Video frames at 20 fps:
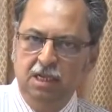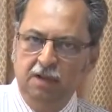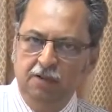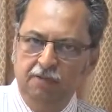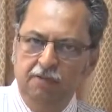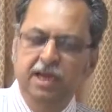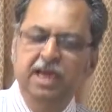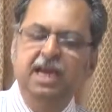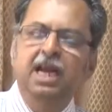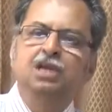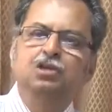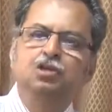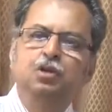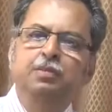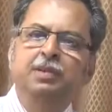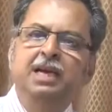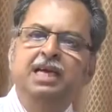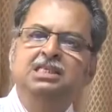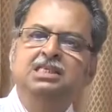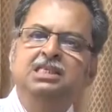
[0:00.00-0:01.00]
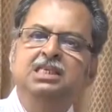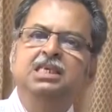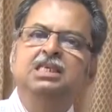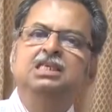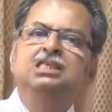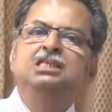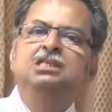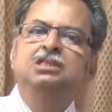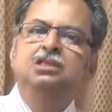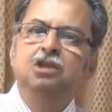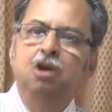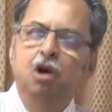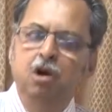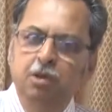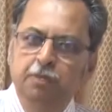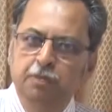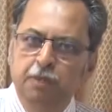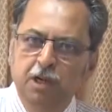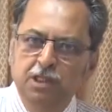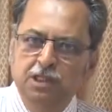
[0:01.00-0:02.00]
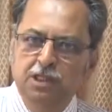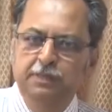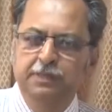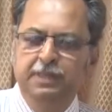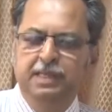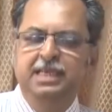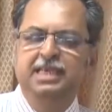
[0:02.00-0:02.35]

where angioplasty is not possible.